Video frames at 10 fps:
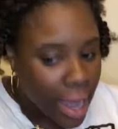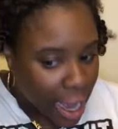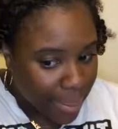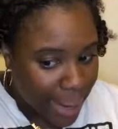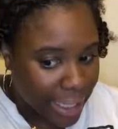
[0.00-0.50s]

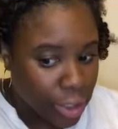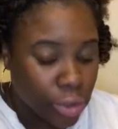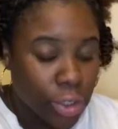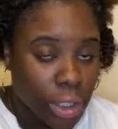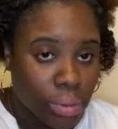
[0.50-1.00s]
I'm about to do
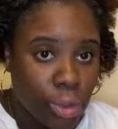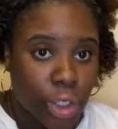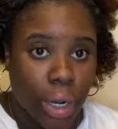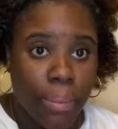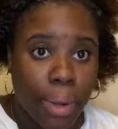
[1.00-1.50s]
some
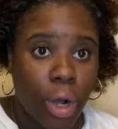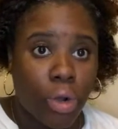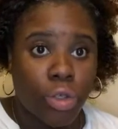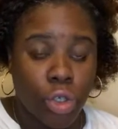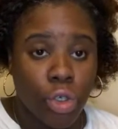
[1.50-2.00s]
jumbo
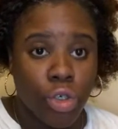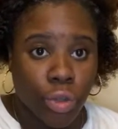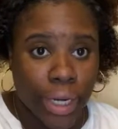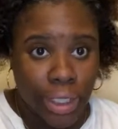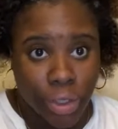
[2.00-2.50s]
two
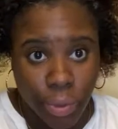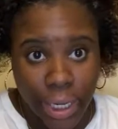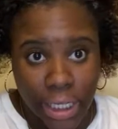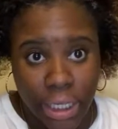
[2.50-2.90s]
strand twists.